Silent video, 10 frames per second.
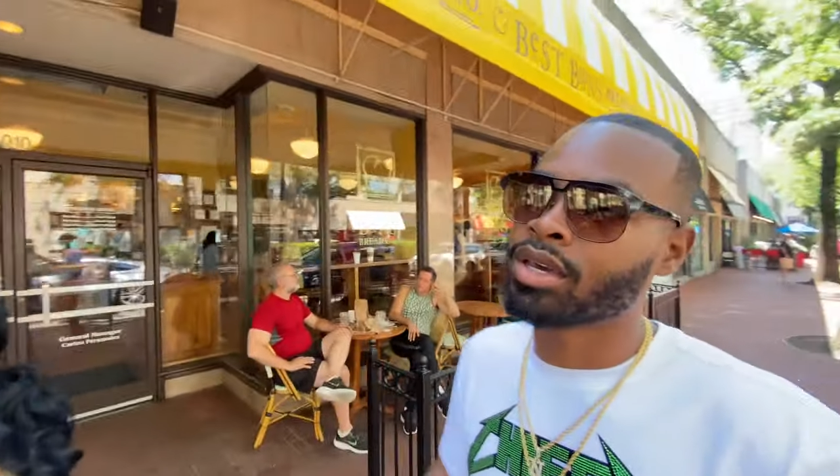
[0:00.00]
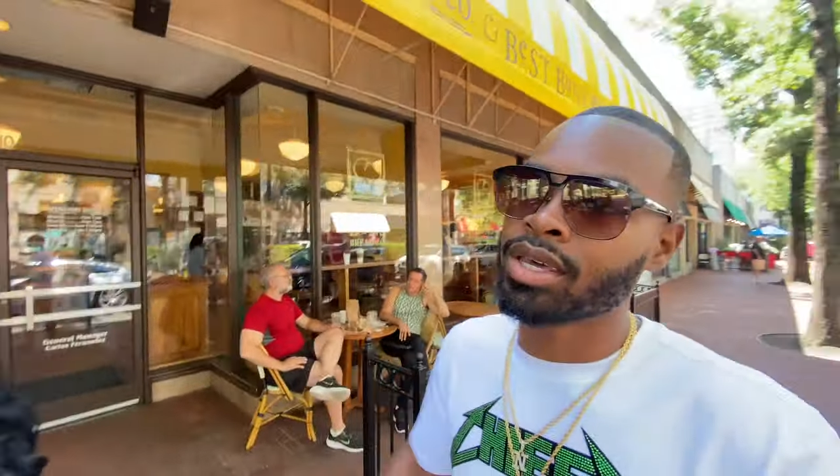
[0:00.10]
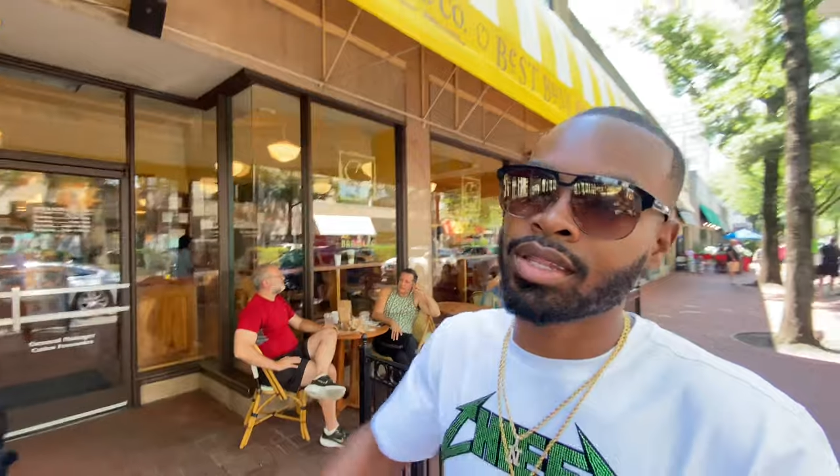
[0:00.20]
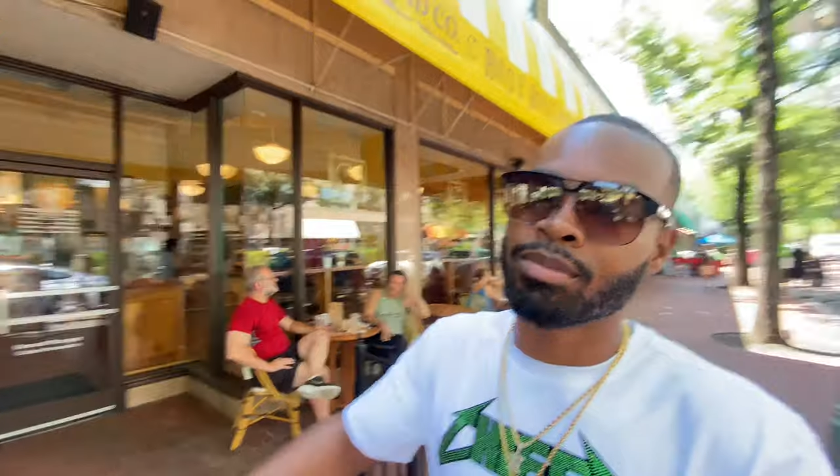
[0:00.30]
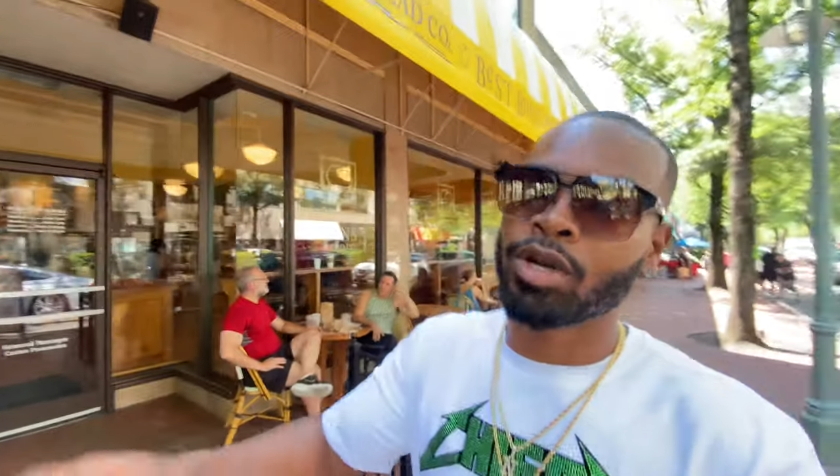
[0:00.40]

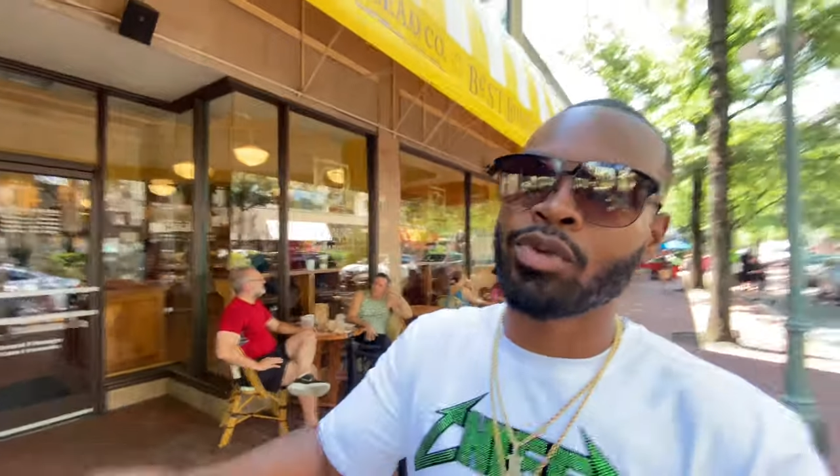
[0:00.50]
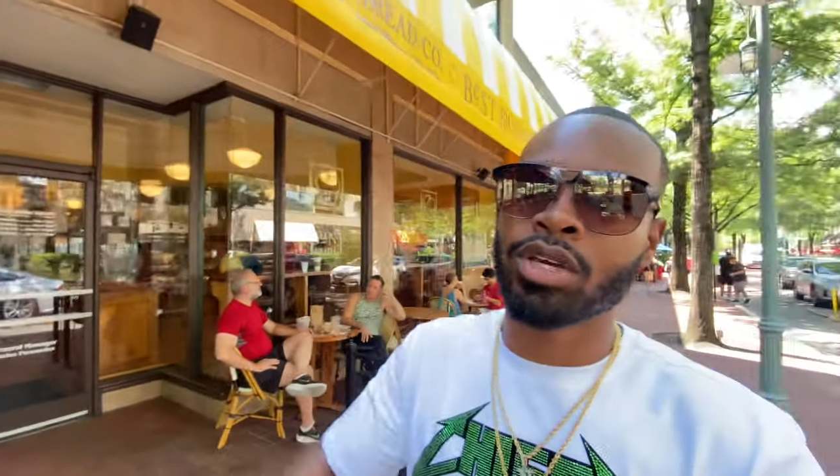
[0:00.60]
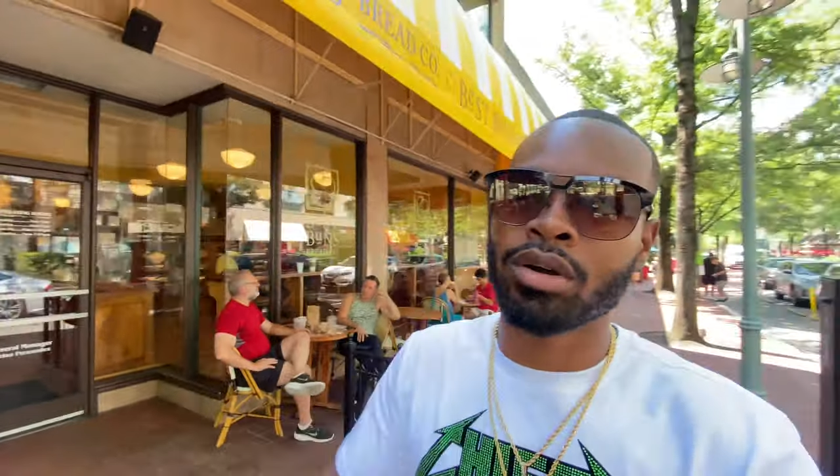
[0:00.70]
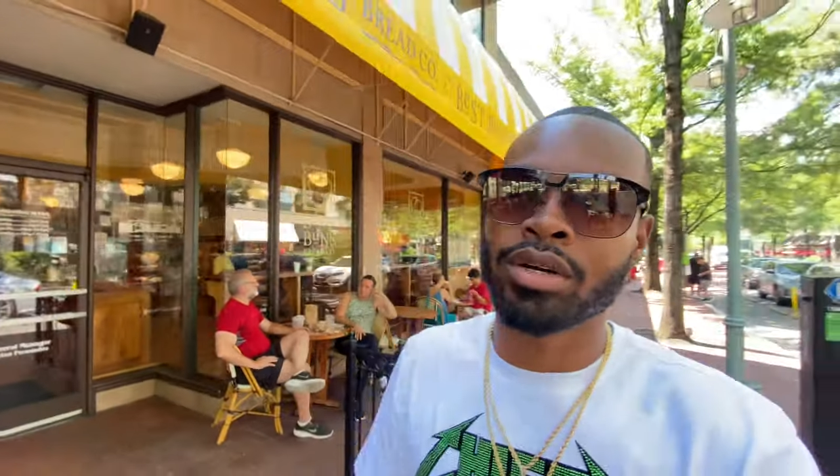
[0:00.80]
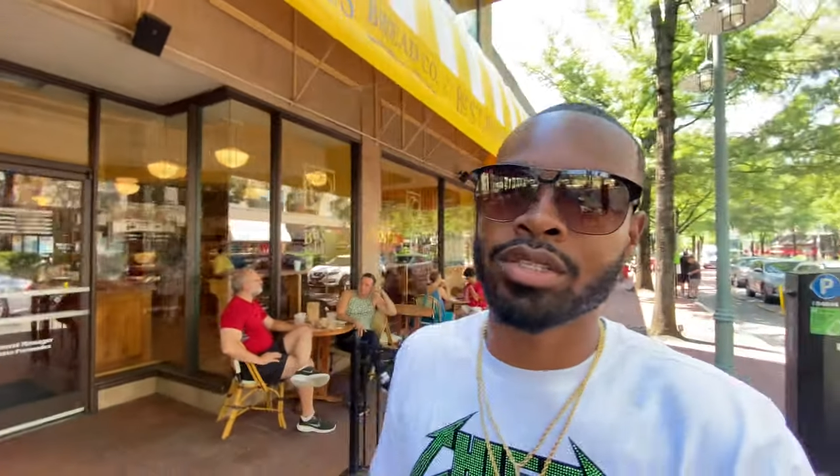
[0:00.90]
and but we
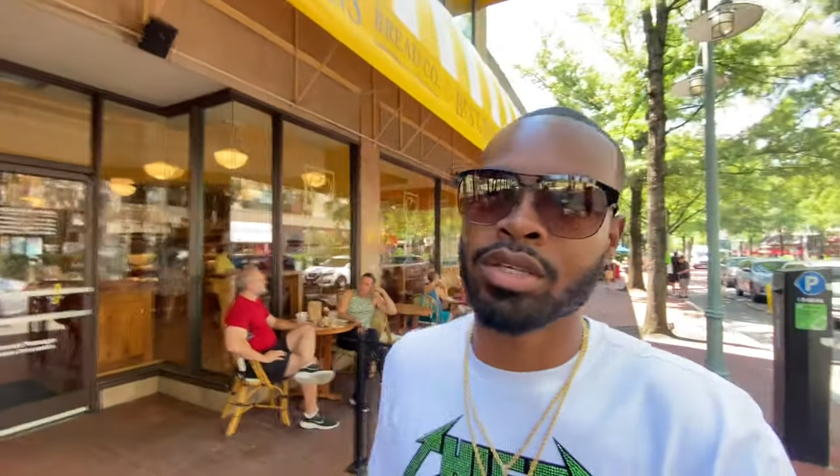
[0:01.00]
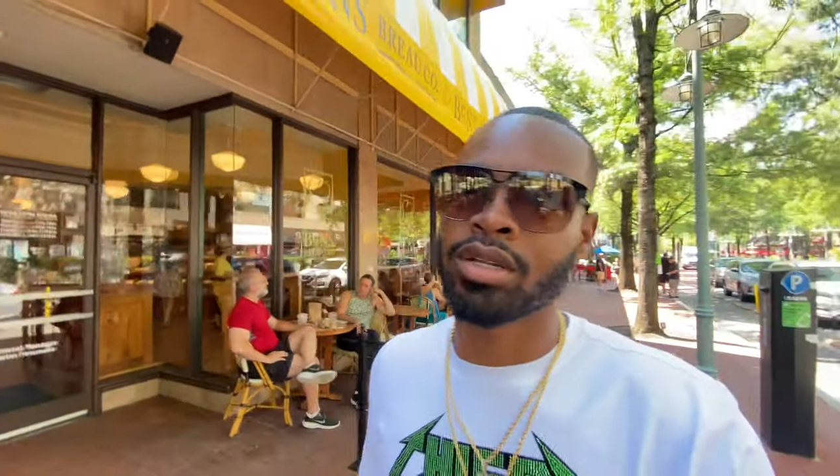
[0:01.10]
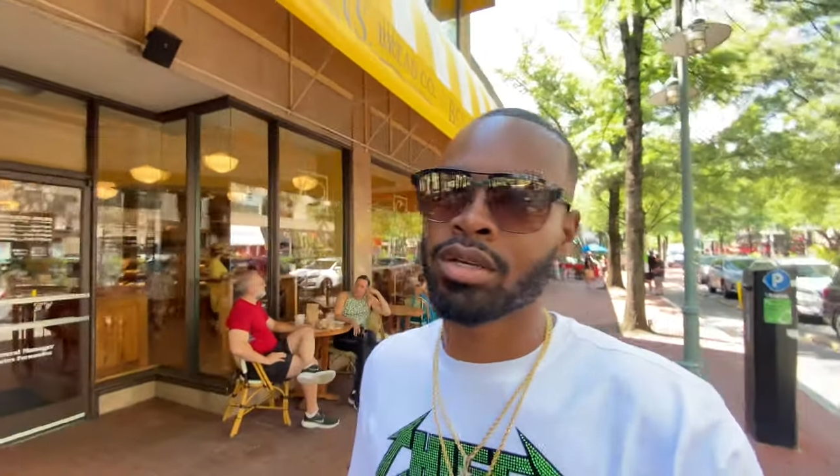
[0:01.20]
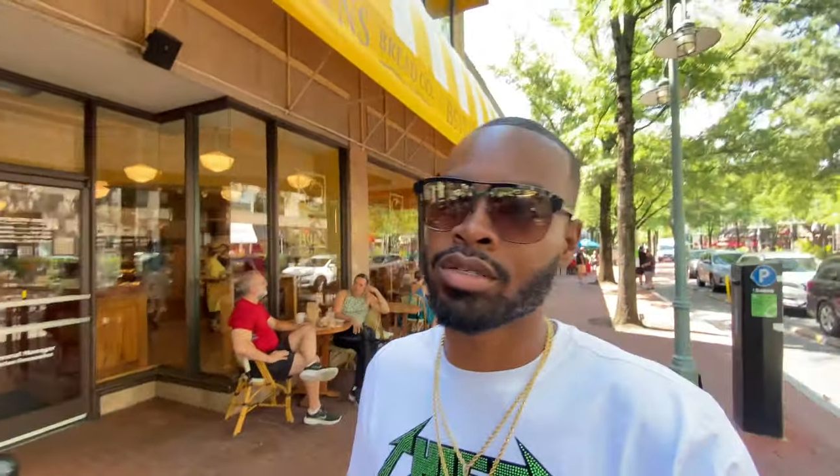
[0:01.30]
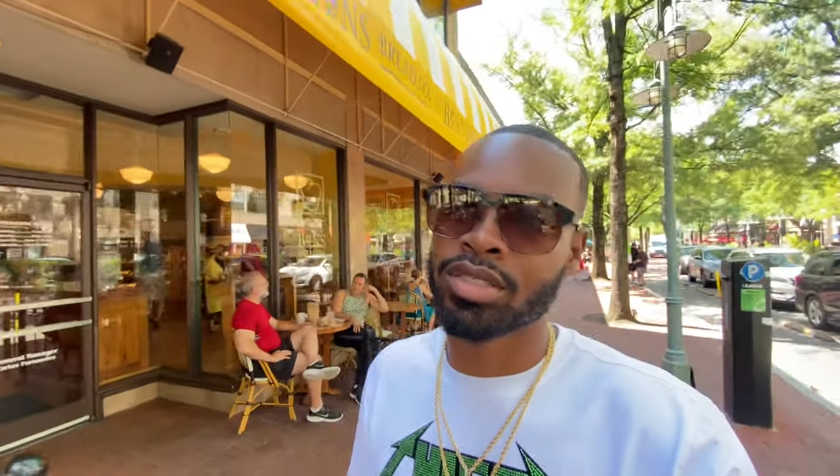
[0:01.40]
going to